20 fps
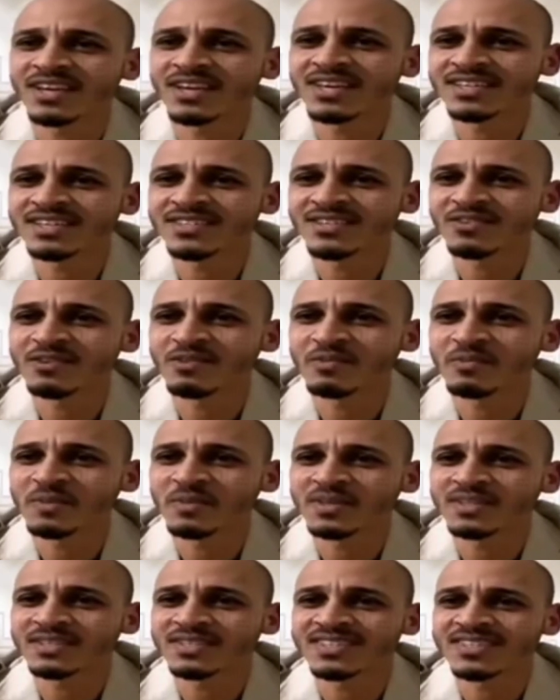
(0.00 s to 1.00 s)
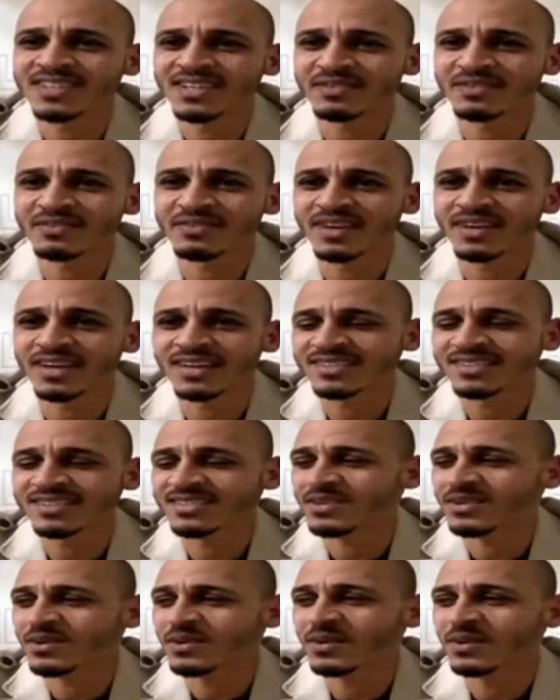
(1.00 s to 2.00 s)
history repeats itself, right?
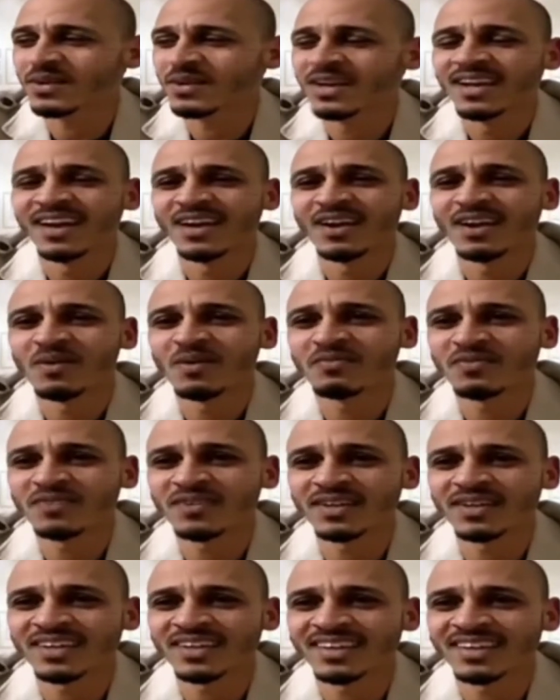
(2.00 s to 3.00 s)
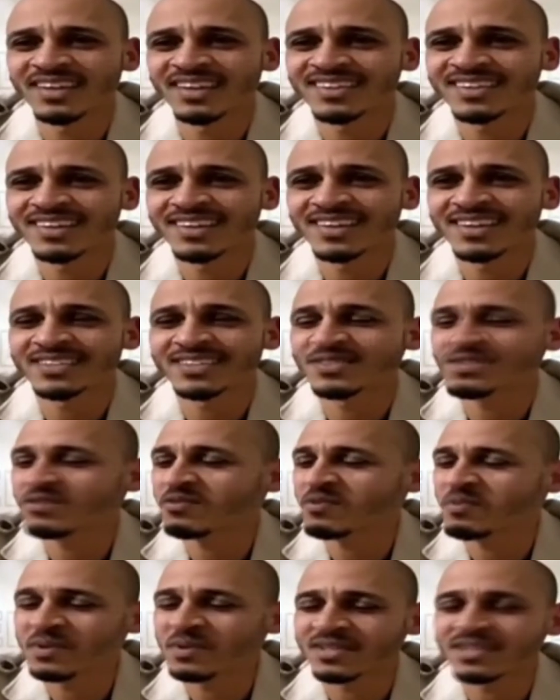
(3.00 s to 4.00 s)
So yeah. Hopefully the history
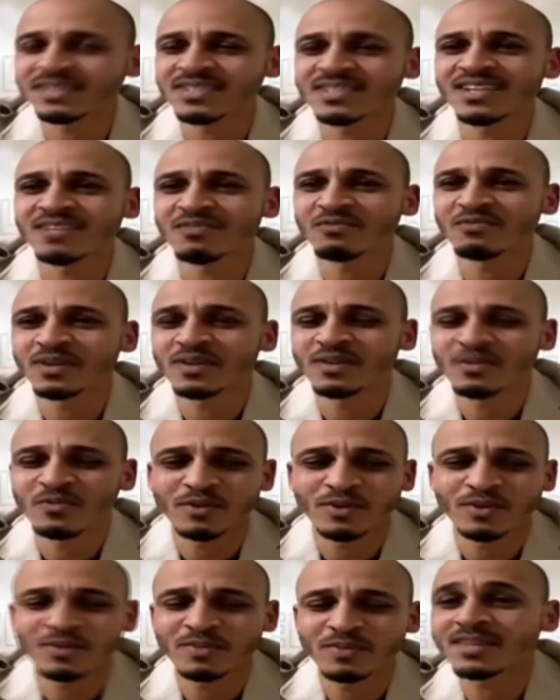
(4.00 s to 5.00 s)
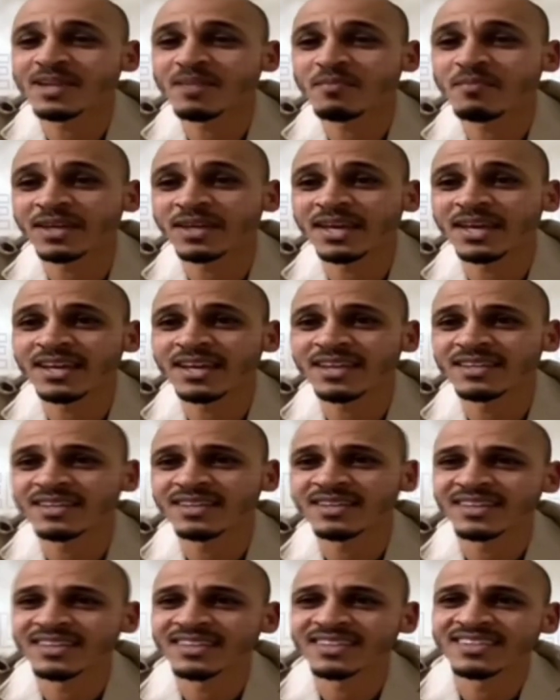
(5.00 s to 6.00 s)
repeats itself. We beat them again
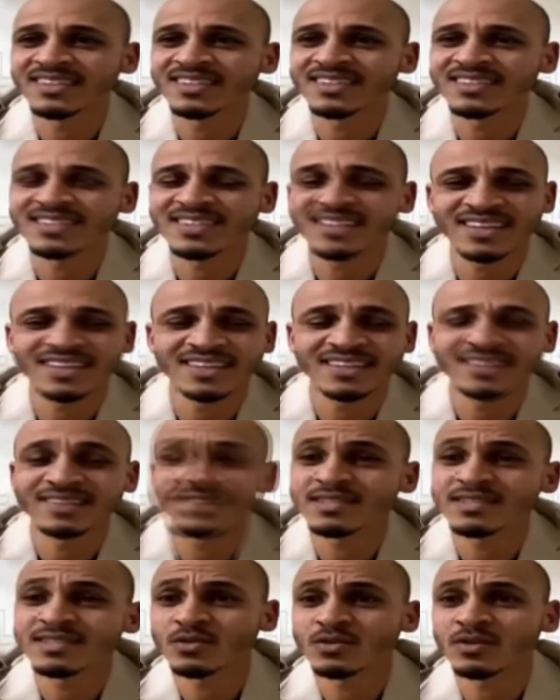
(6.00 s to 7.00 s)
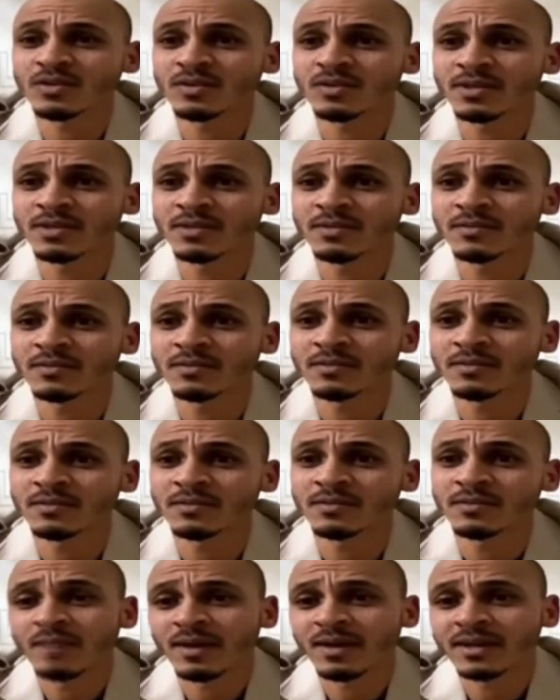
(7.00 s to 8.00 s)
in this tournament.
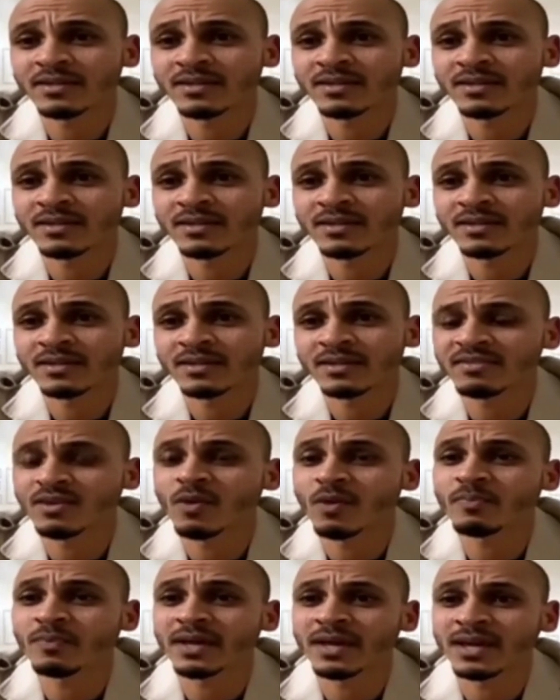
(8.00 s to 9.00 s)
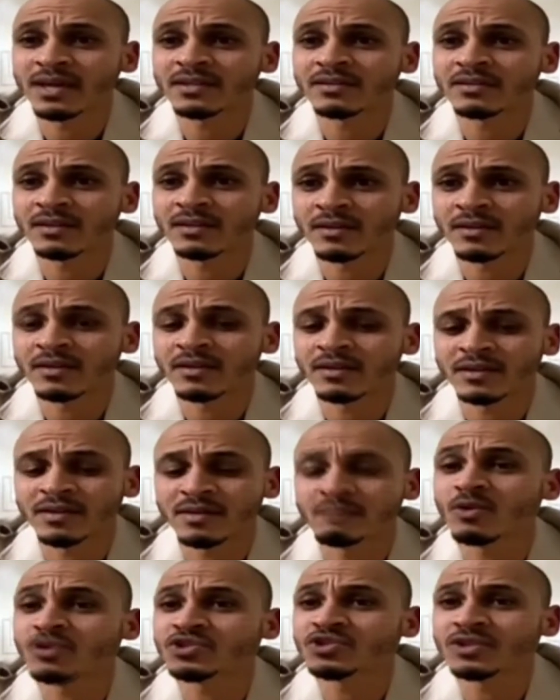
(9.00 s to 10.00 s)
But I think we have the upper hand
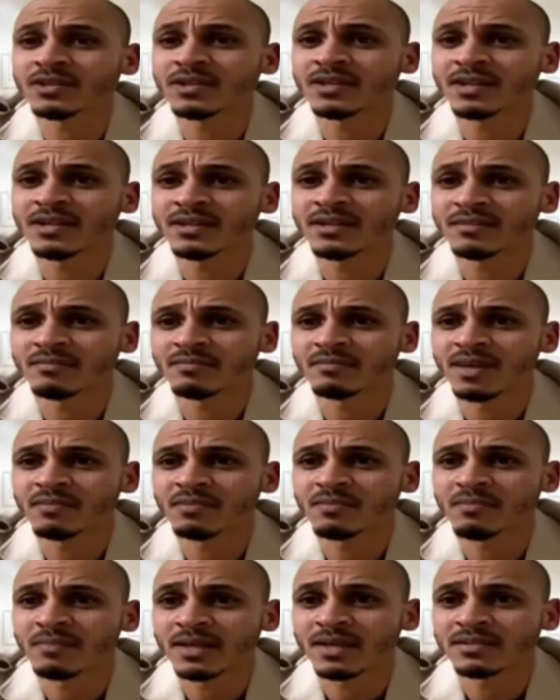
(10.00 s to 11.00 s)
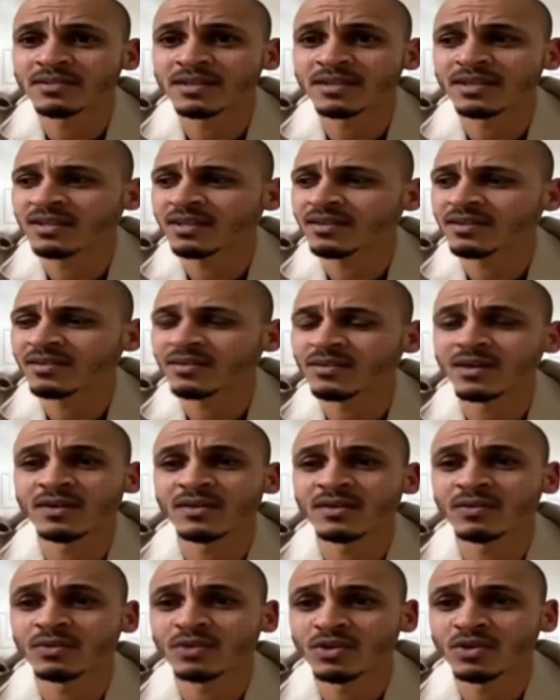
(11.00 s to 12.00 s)
emotionally, maybe mentally.
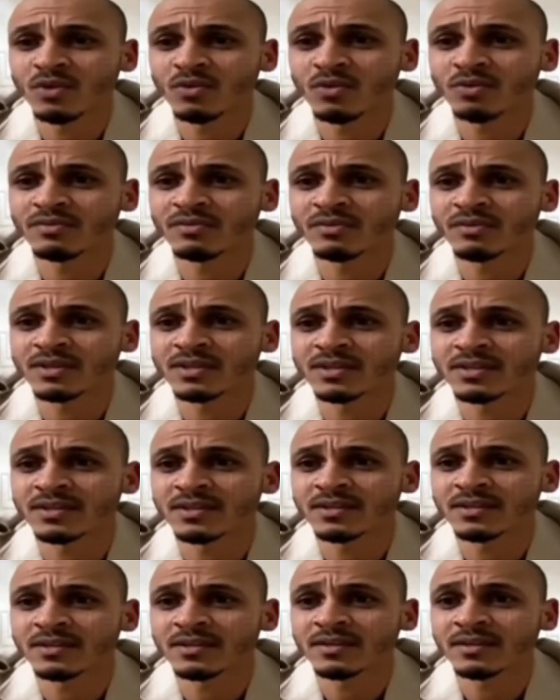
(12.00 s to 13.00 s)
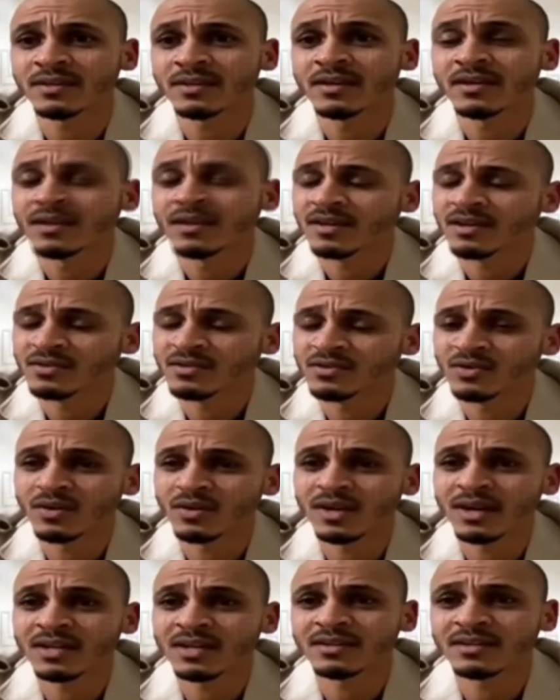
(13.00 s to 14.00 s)
We know we've already, you know,
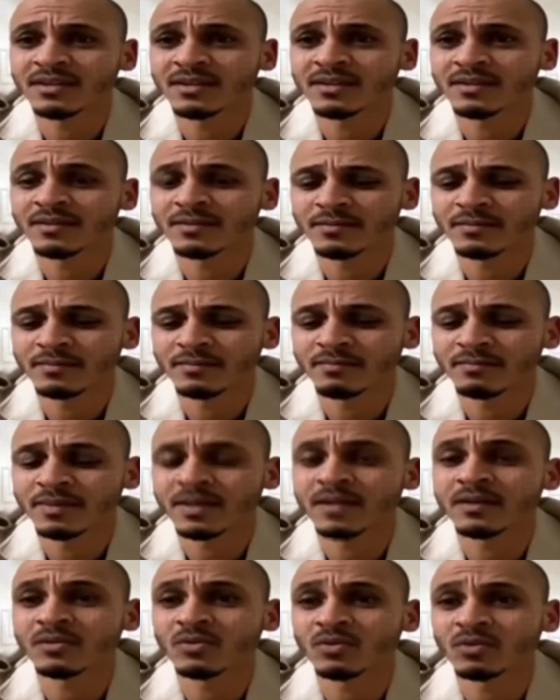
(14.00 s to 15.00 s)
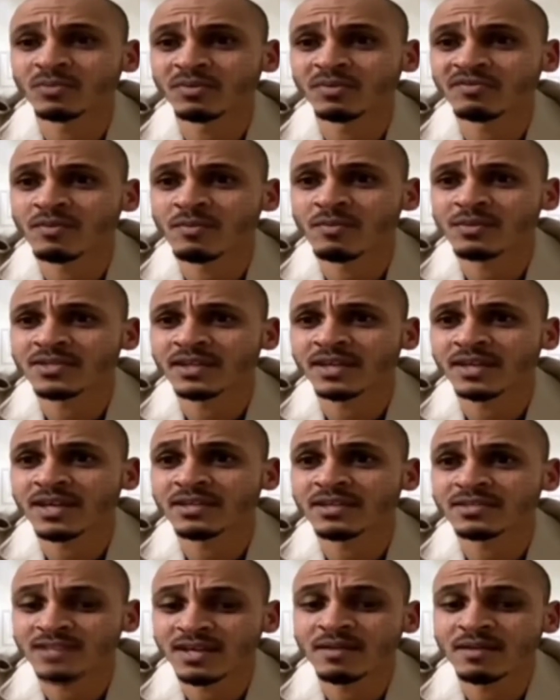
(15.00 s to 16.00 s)
had a good performance
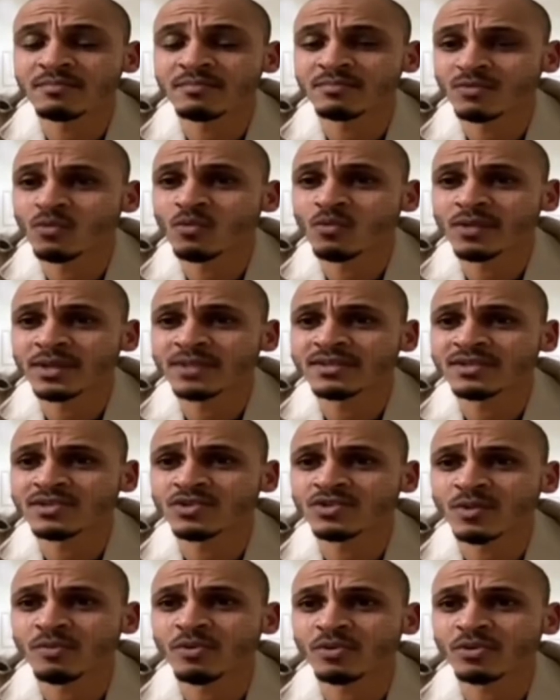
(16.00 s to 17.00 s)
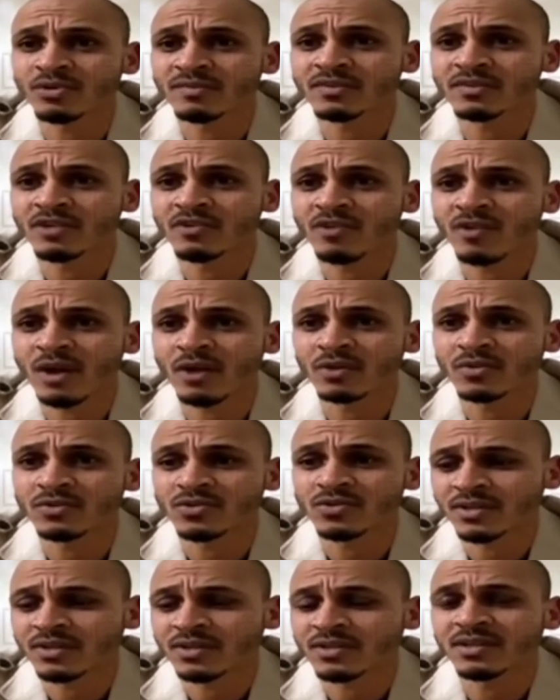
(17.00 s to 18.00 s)
against them with the support of the crowd.
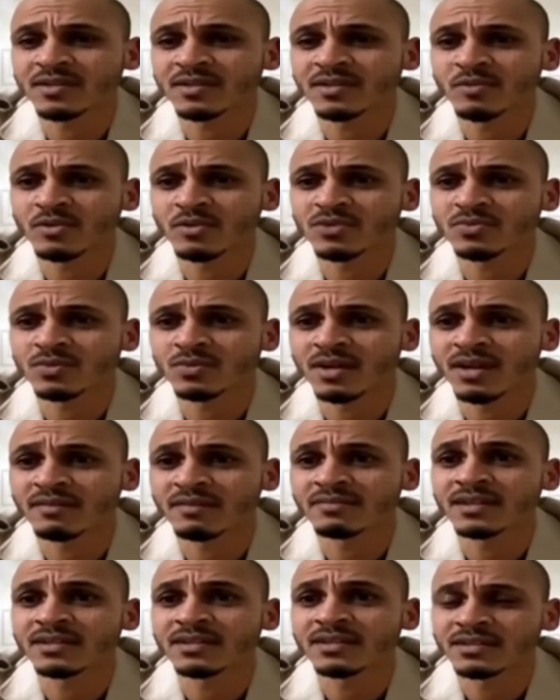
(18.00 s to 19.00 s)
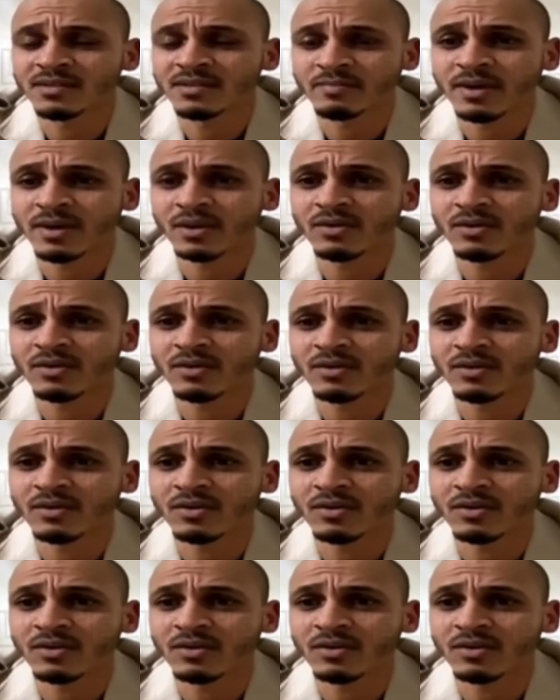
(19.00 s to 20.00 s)
So I think the boys will have that in the back of their
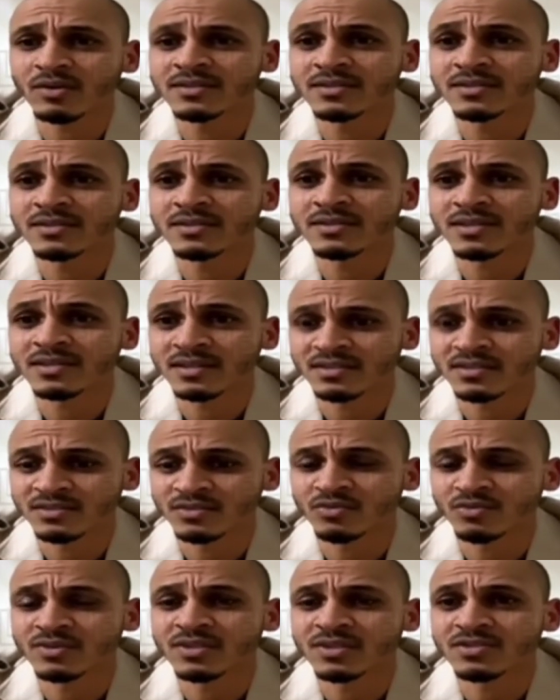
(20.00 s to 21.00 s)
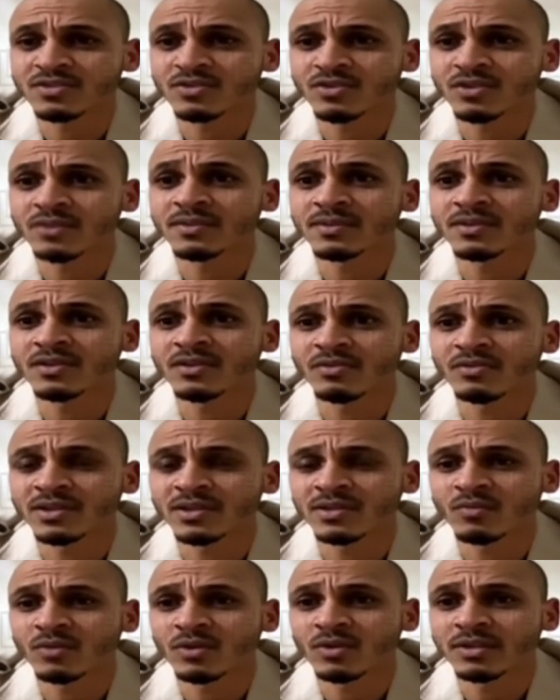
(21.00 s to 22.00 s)
minds, that during this tournament they already
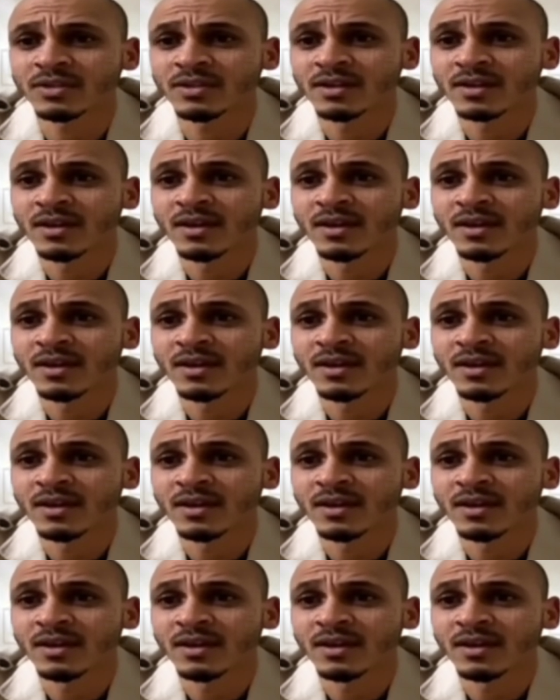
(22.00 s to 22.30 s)
won.